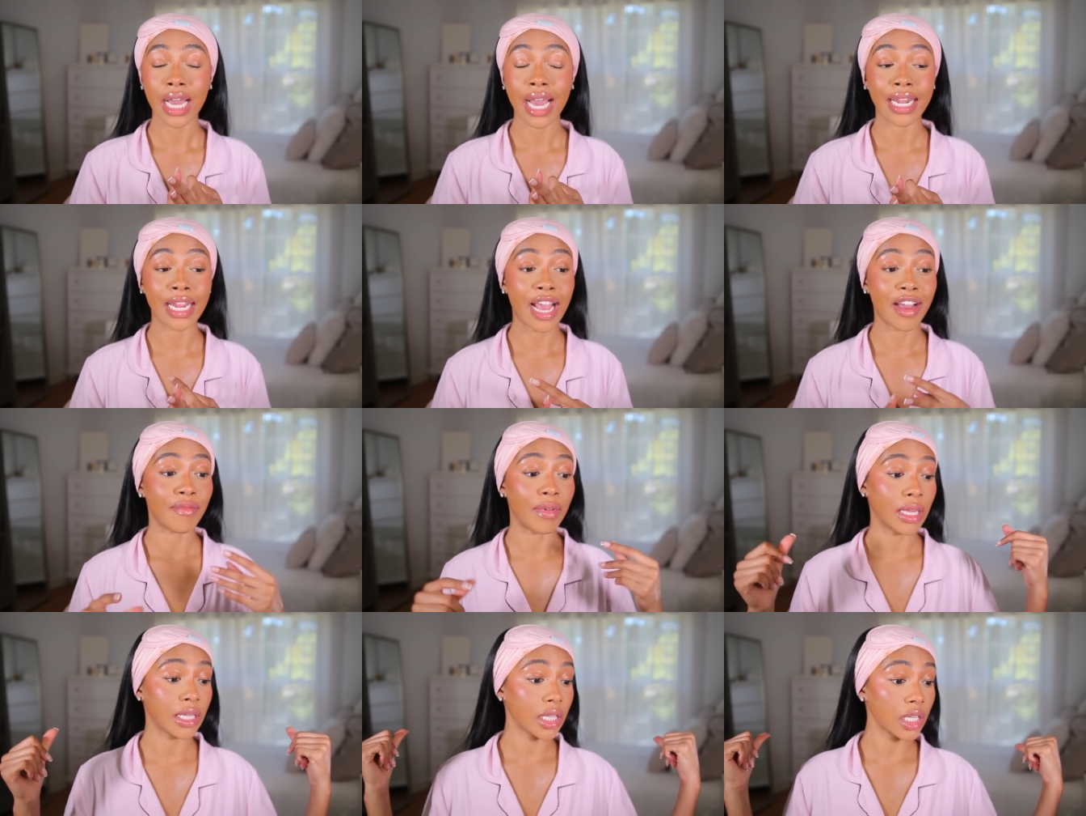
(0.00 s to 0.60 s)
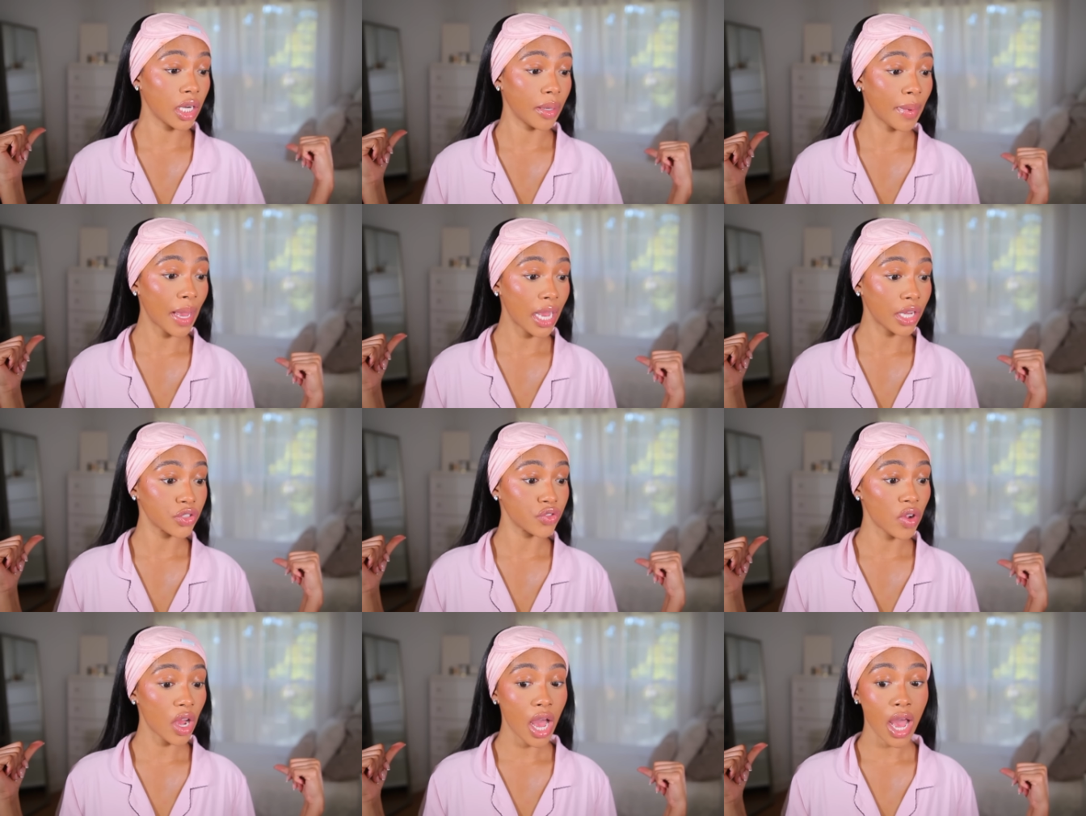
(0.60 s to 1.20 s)
I need to have my glitter
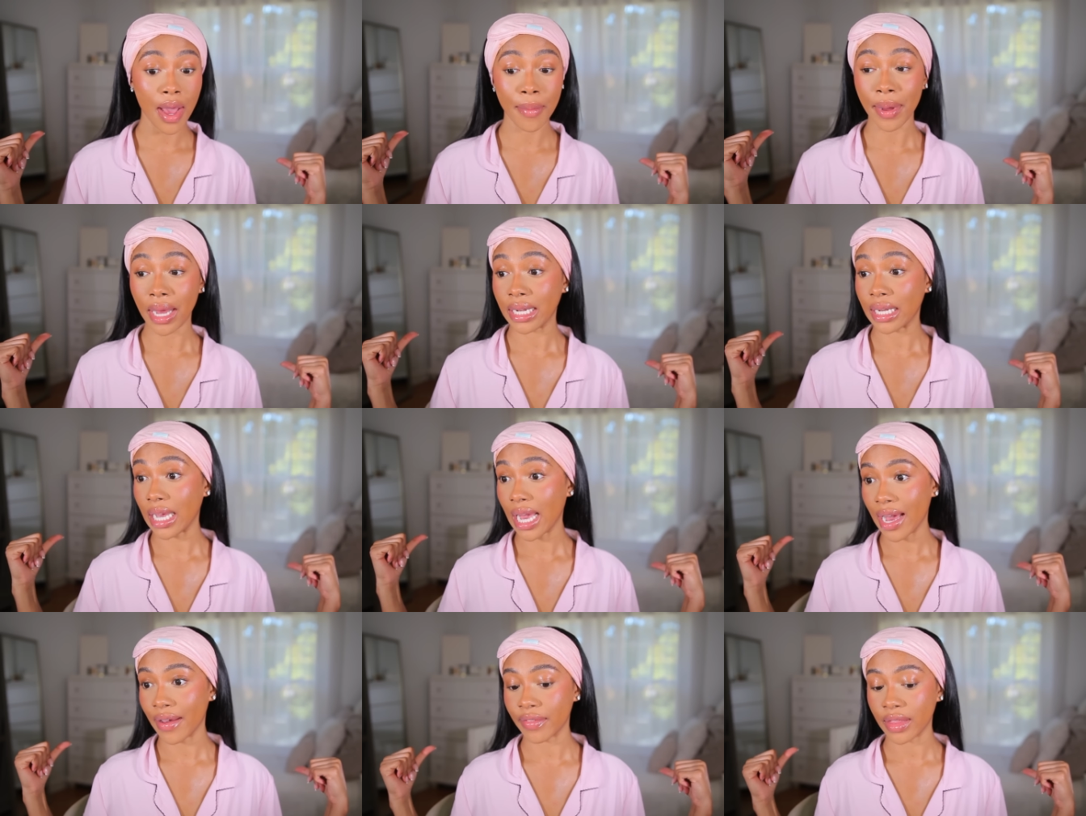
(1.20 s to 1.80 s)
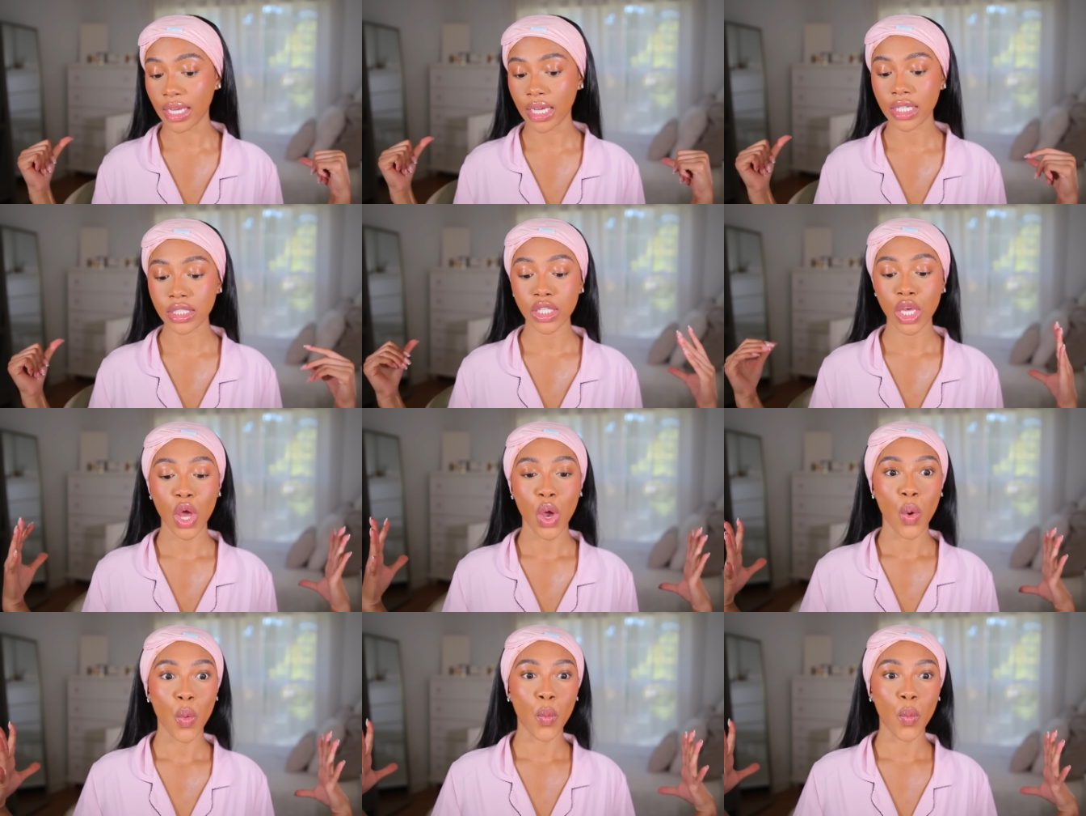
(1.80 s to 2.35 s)
bag drop, I need to have this.